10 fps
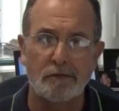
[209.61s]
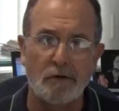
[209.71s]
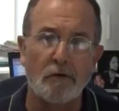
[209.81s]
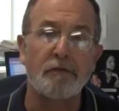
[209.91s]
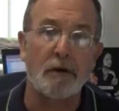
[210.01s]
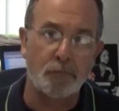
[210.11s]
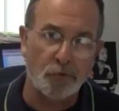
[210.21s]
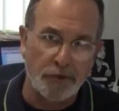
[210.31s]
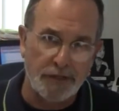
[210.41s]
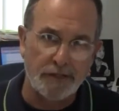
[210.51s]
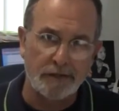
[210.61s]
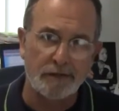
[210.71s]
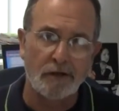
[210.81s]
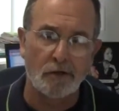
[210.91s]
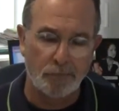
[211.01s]
of operating
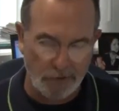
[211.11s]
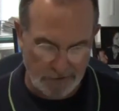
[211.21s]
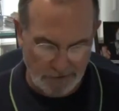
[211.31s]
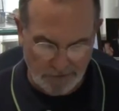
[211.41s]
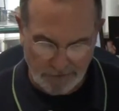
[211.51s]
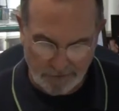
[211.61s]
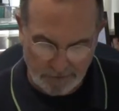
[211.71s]
our business.